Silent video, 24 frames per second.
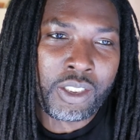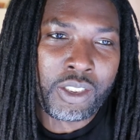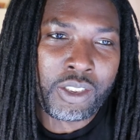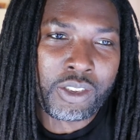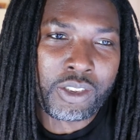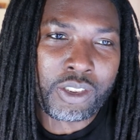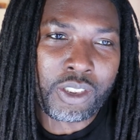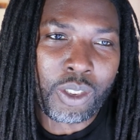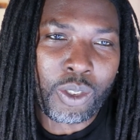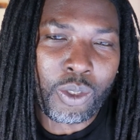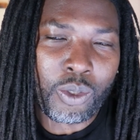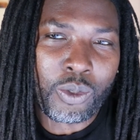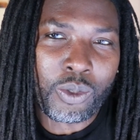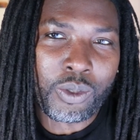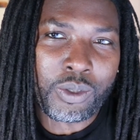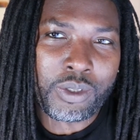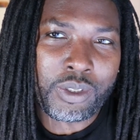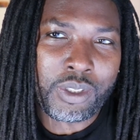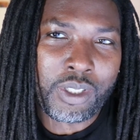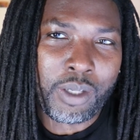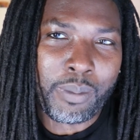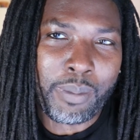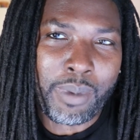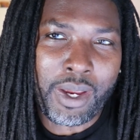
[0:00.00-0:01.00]
So
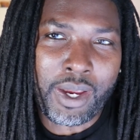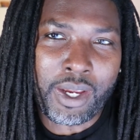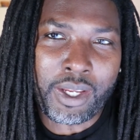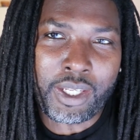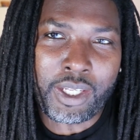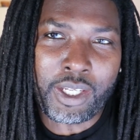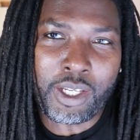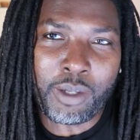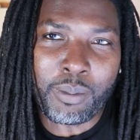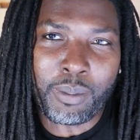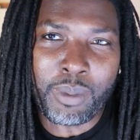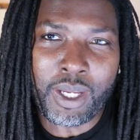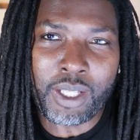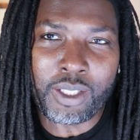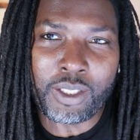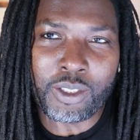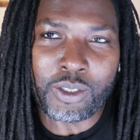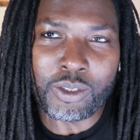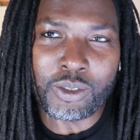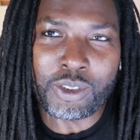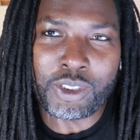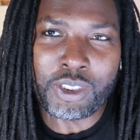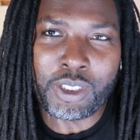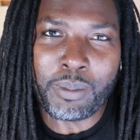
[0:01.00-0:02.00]
I'm out here in my
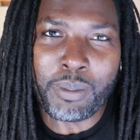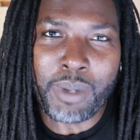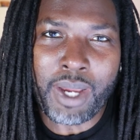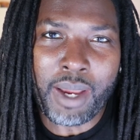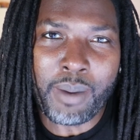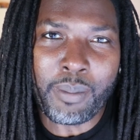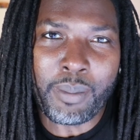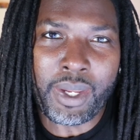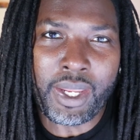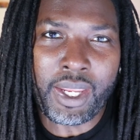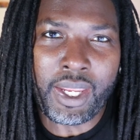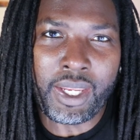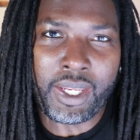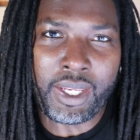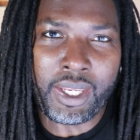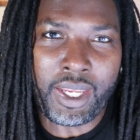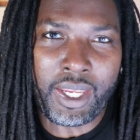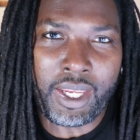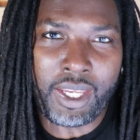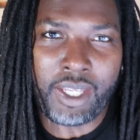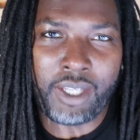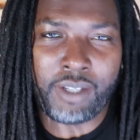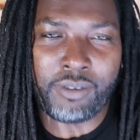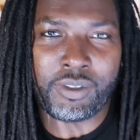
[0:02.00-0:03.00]
little semi-man
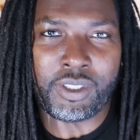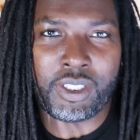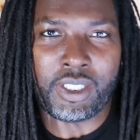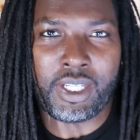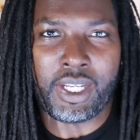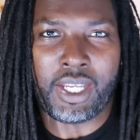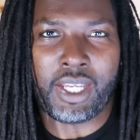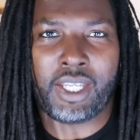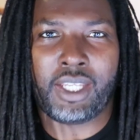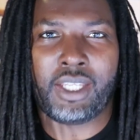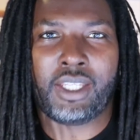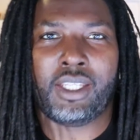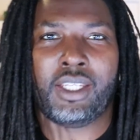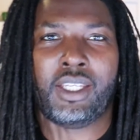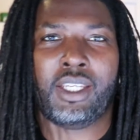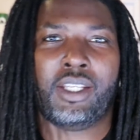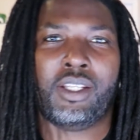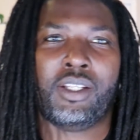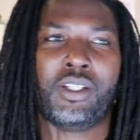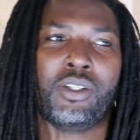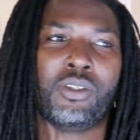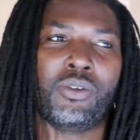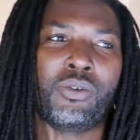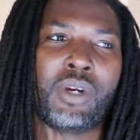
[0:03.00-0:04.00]
cave today in
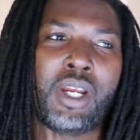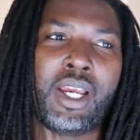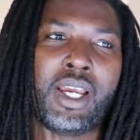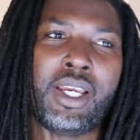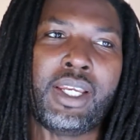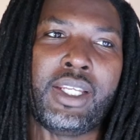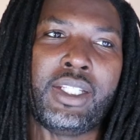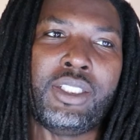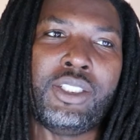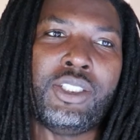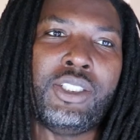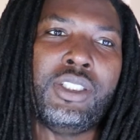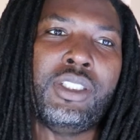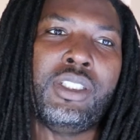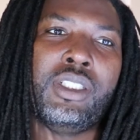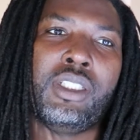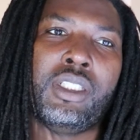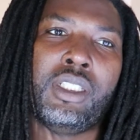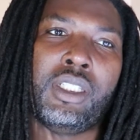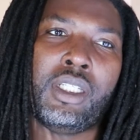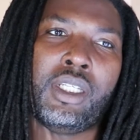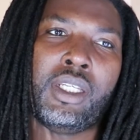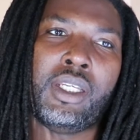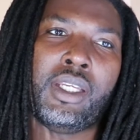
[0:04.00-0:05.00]
the garage,
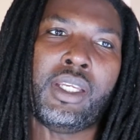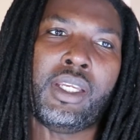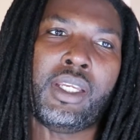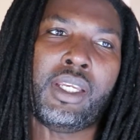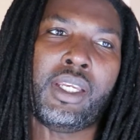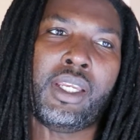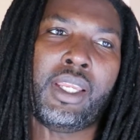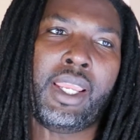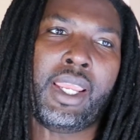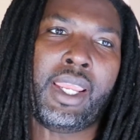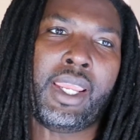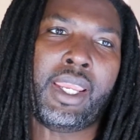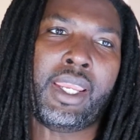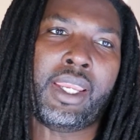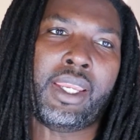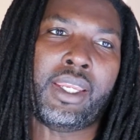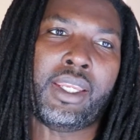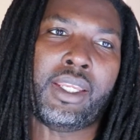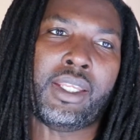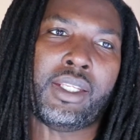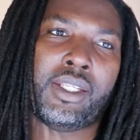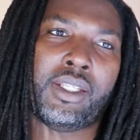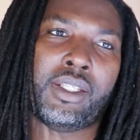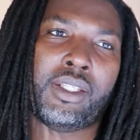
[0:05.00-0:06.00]

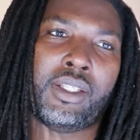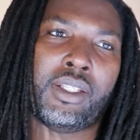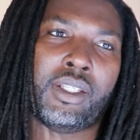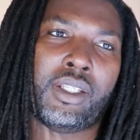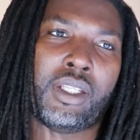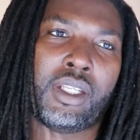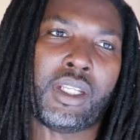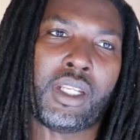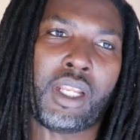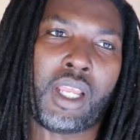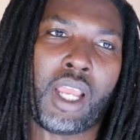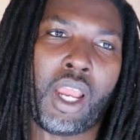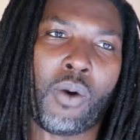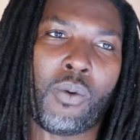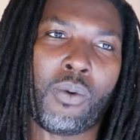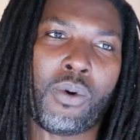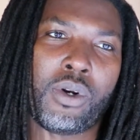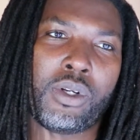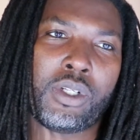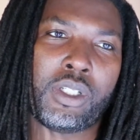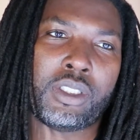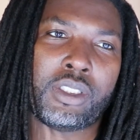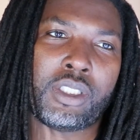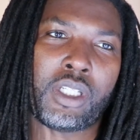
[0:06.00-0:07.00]
and I
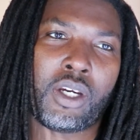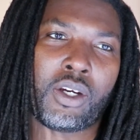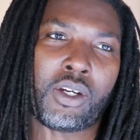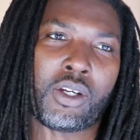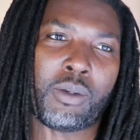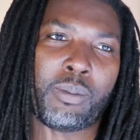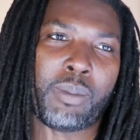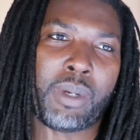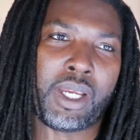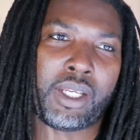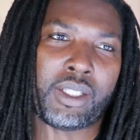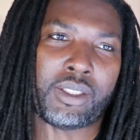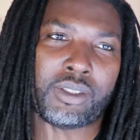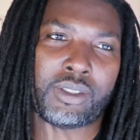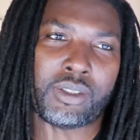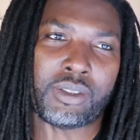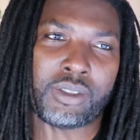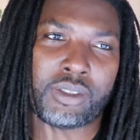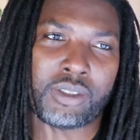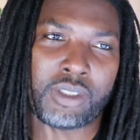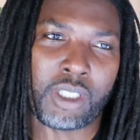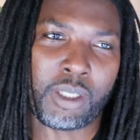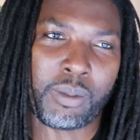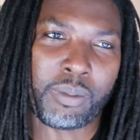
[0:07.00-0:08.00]
want to talk about
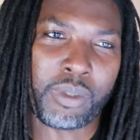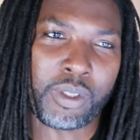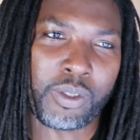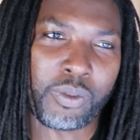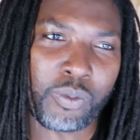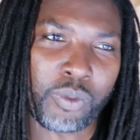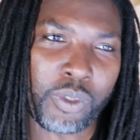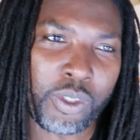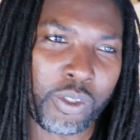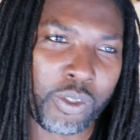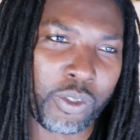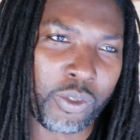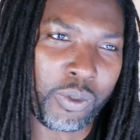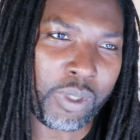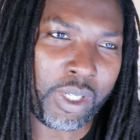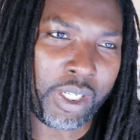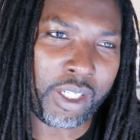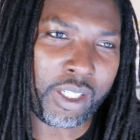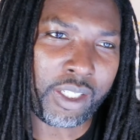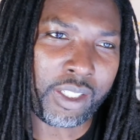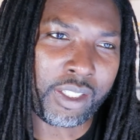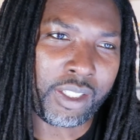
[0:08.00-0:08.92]
something real quick.